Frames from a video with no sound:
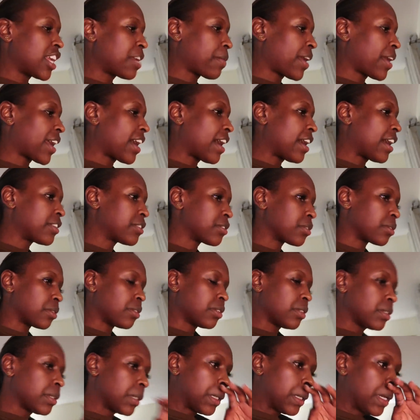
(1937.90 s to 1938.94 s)
to light my
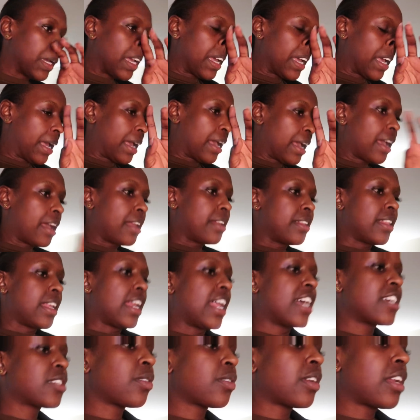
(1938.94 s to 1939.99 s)
candle, and the
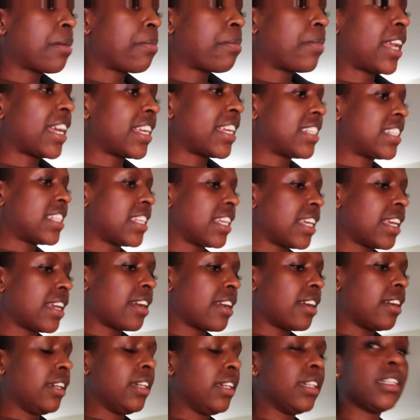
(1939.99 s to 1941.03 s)
last one I'm
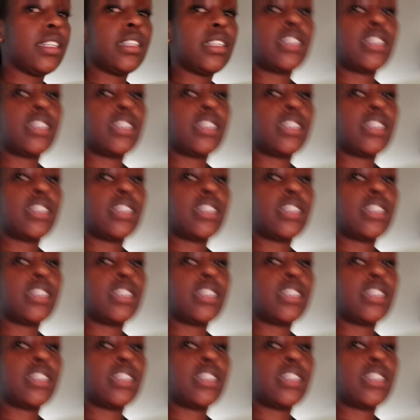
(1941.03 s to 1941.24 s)
lighting